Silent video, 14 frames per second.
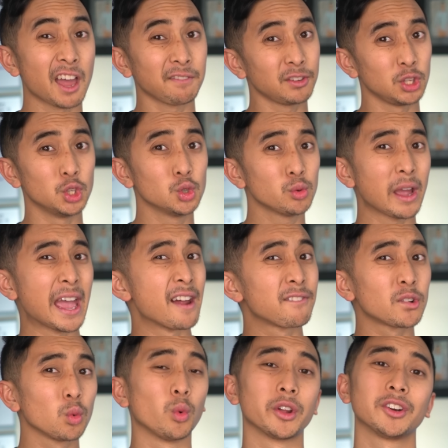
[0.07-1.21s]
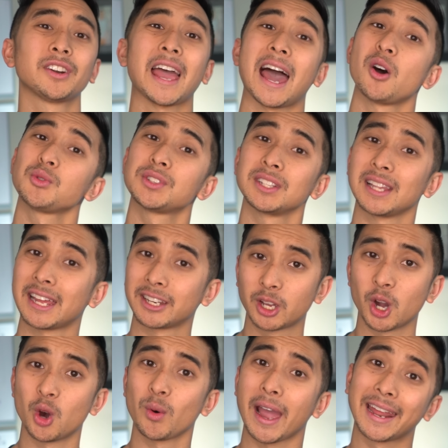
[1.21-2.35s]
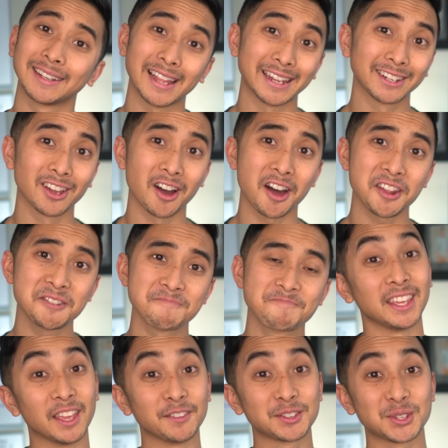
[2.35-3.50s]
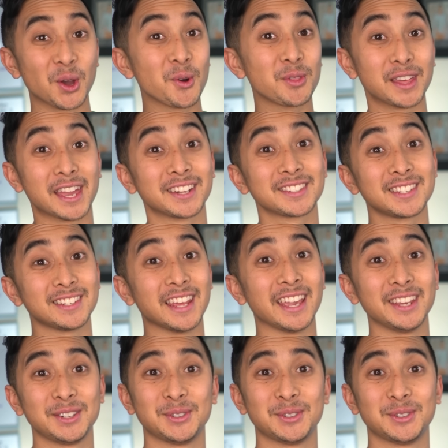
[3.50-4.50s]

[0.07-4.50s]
Have you ever wondered how to let go and let God? If so, then stay